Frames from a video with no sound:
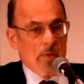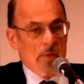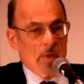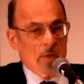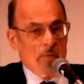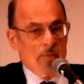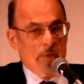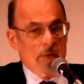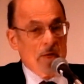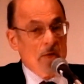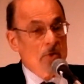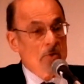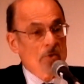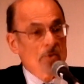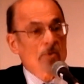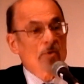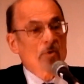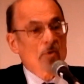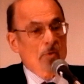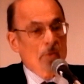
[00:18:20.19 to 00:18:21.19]
an
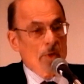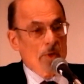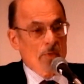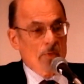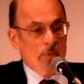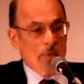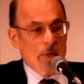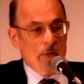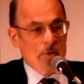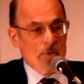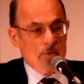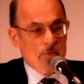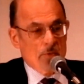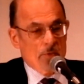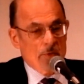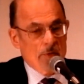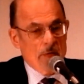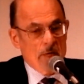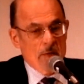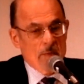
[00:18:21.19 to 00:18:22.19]
ancient Greek
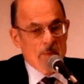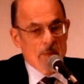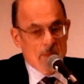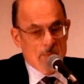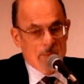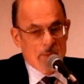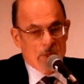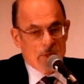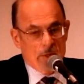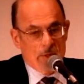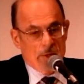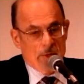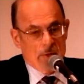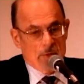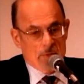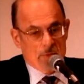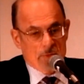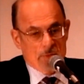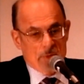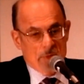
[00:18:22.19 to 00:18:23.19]
philosopher named
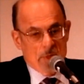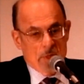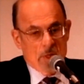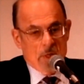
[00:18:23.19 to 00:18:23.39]
Epicurus.